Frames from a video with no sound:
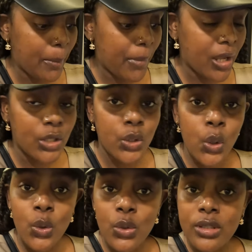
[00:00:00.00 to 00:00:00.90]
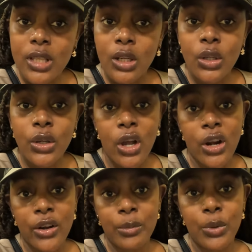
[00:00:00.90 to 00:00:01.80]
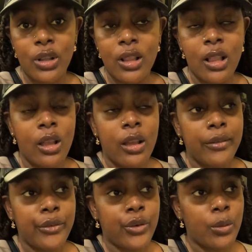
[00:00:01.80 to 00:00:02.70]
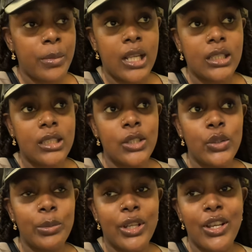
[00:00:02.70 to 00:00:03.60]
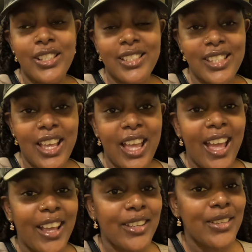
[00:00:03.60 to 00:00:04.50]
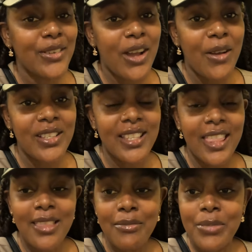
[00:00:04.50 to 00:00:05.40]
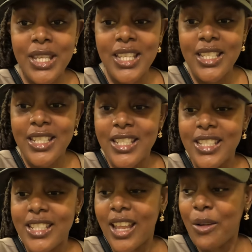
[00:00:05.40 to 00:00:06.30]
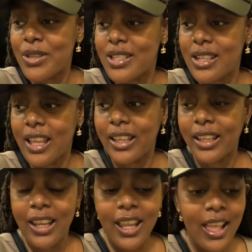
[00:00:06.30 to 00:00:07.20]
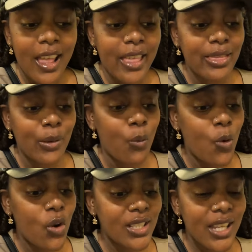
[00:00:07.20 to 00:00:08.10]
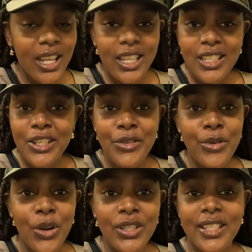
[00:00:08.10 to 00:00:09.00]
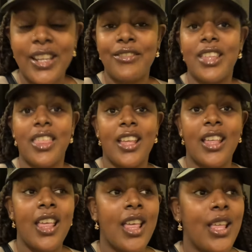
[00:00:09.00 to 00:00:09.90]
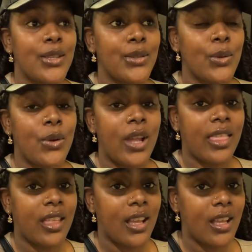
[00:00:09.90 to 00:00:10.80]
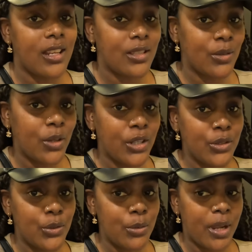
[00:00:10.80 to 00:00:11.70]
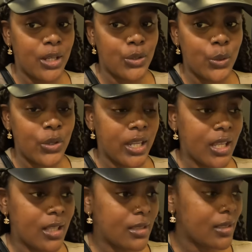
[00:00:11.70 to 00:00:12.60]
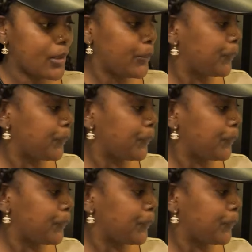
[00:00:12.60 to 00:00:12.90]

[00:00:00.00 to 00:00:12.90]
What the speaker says: my toes look horrible from El Nido, because you know I was at the beach, I was like in the water hitting rocks and everything, so I think I need to go and do my toenails.